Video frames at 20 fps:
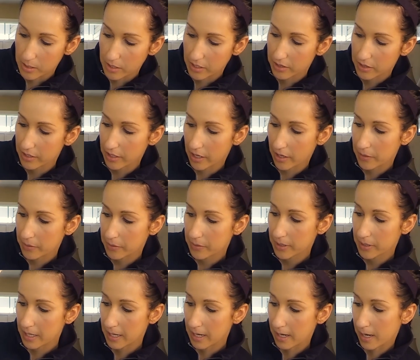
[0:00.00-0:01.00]
good
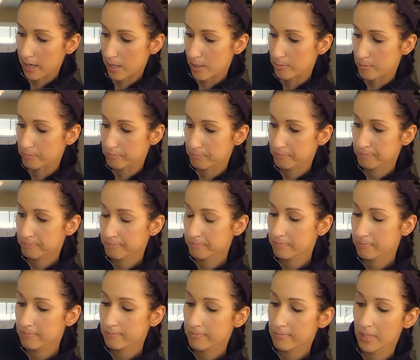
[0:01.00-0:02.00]
though. Um,
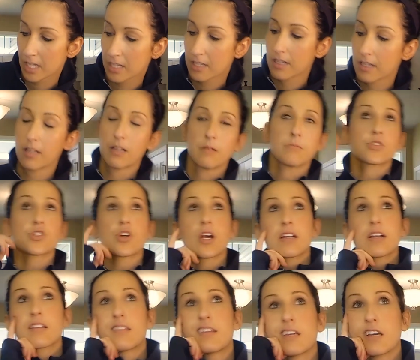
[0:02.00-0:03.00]

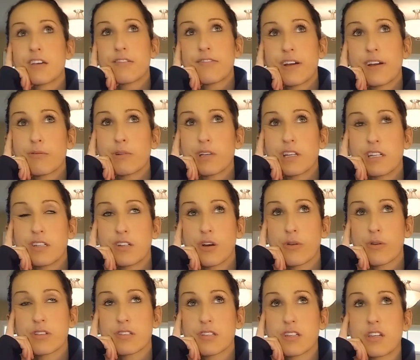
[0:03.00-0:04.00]
trying to think if I really
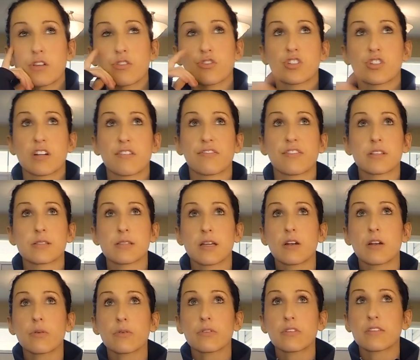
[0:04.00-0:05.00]
notice a huge difference. I
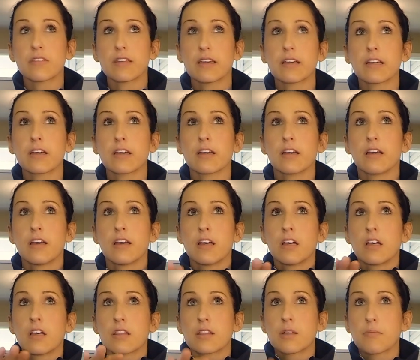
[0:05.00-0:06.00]
don't think
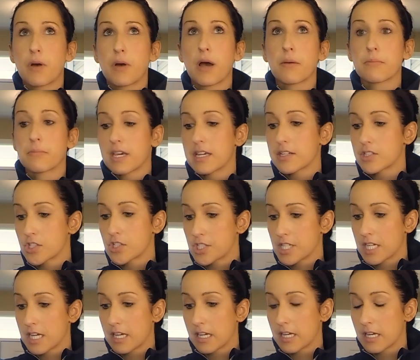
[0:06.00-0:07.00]
the Pump
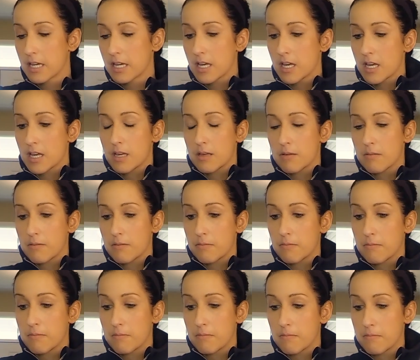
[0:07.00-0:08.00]
HD
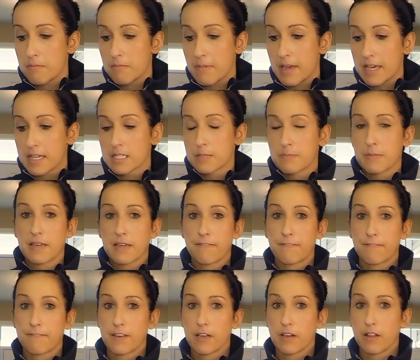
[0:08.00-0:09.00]
makes me
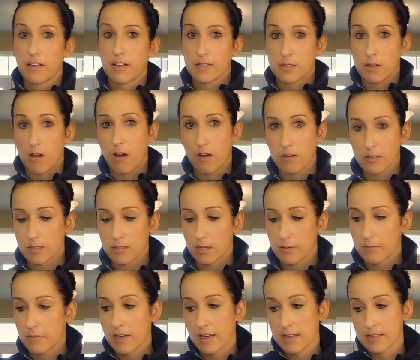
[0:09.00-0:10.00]
feel as
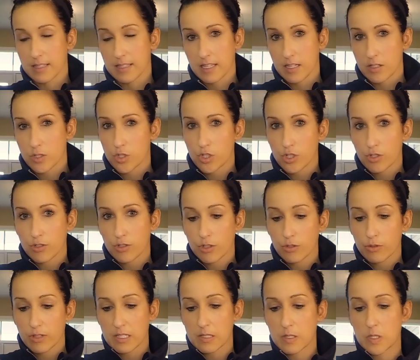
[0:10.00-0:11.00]
awesome as these two
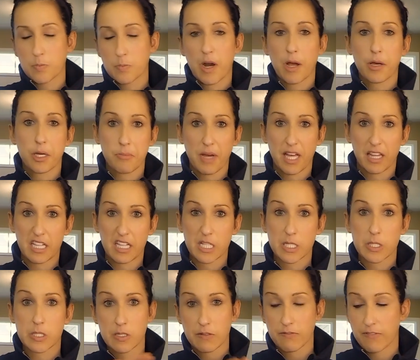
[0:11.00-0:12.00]
do. This is probably my
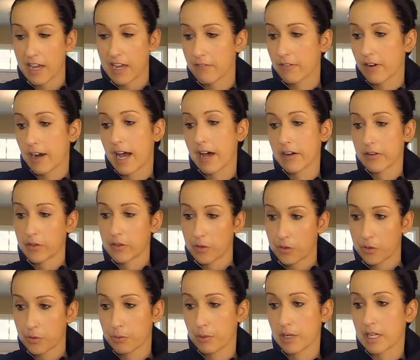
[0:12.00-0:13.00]
least favorite out of the
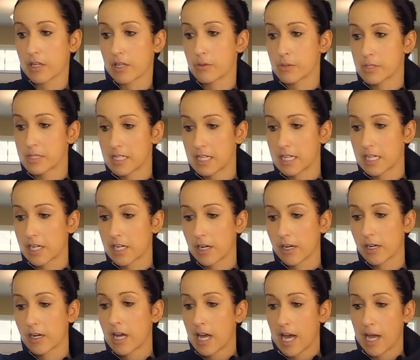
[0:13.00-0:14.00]
three you see
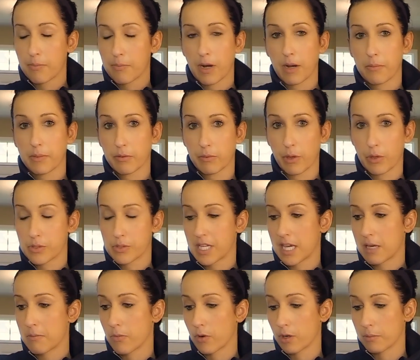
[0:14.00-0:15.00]
here. I probably
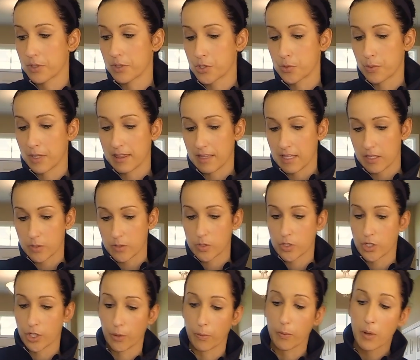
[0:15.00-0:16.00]
rotate more between these
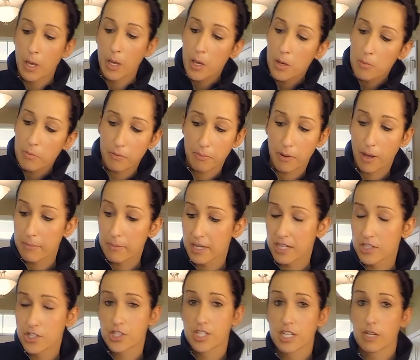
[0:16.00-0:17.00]
two. But Pump
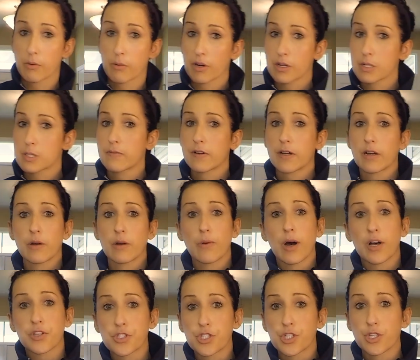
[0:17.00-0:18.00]
HD works very
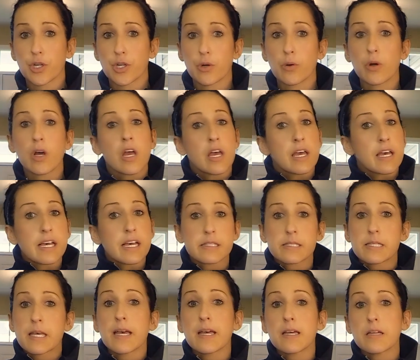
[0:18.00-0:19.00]
well too.
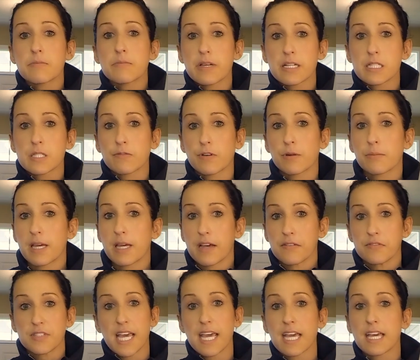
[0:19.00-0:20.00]
It's hit and miss for me.
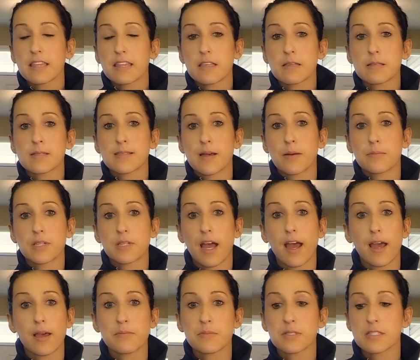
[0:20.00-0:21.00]
I've taken this
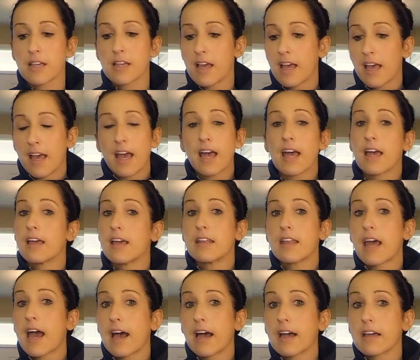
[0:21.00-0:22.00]
sometimes
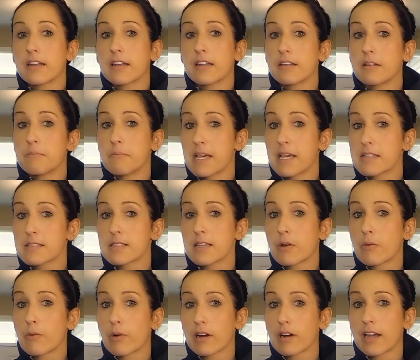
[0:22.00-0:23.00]
and had an
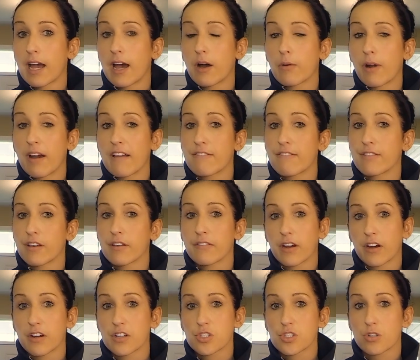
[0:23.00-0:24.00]
amazing workout where I feel
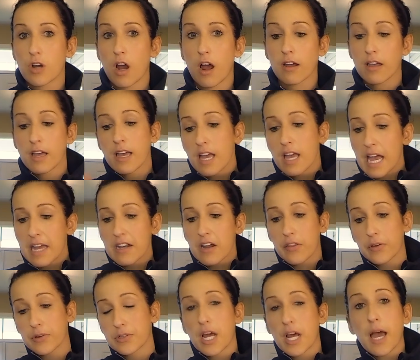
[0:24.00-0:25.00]
very strong. And
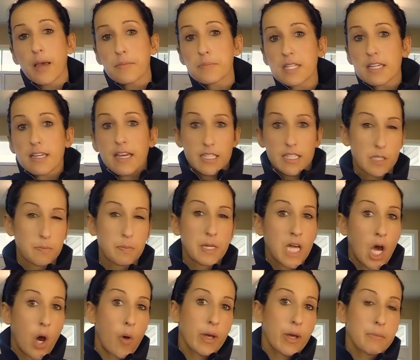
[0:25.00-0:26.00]
other times it gets me
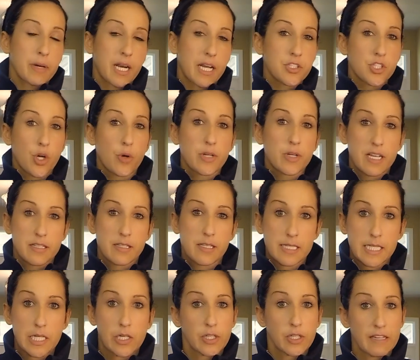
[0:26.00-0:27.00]
going, but I don't
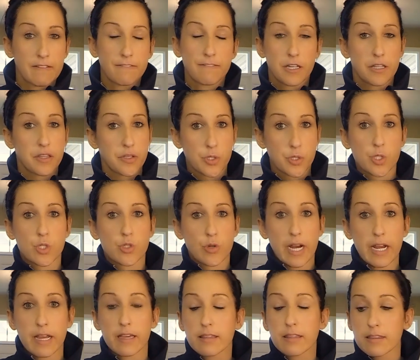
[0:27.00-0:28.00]
necessarily feel the
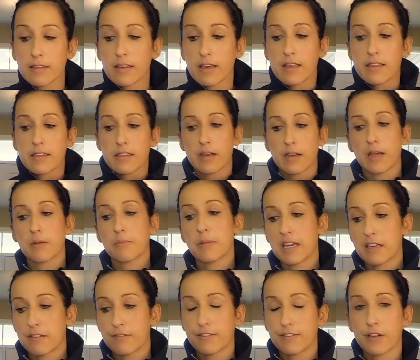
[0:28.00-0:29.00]
strength that I
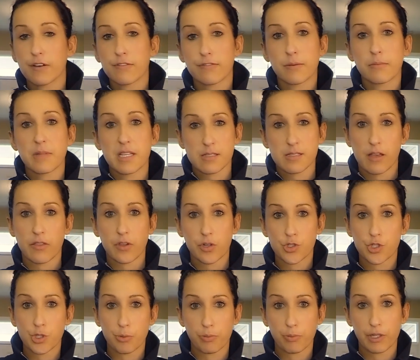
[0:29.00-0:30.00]
might feel from these other
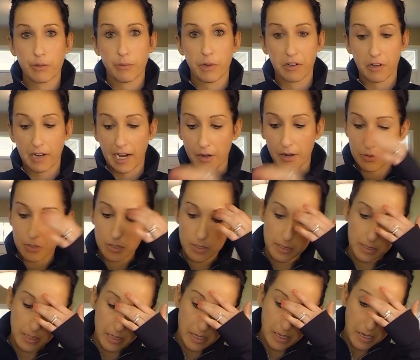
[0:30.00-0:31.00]
two
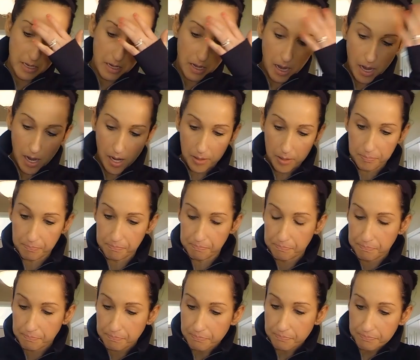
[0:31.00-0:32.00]
pre-workouts. Um,
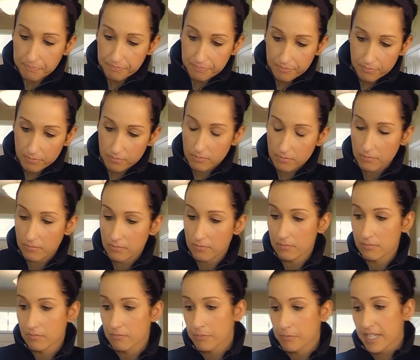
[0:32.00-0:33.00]

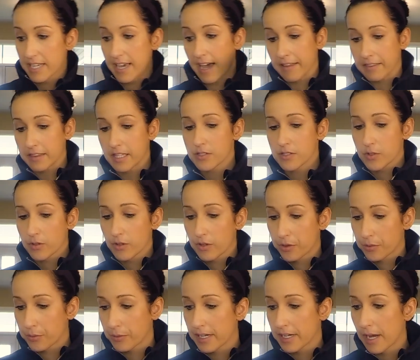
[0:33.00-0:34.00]
but yeah, these are the
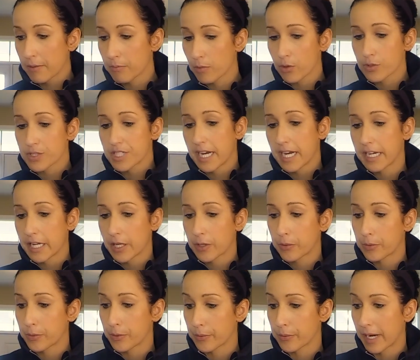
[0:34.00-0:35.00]
three I'm rotating
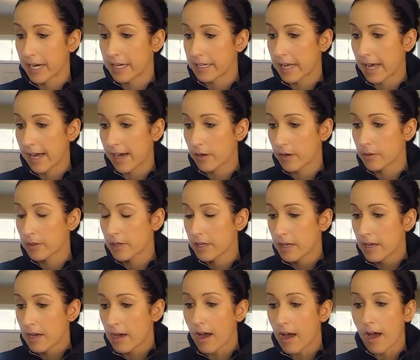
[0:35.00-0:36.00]
through right now.
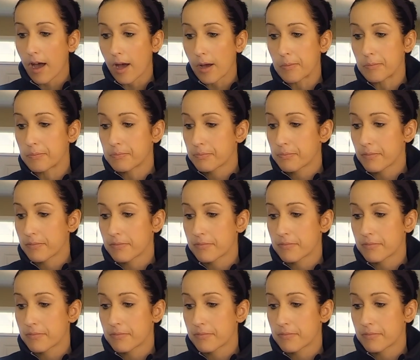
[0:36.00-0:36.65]
Um,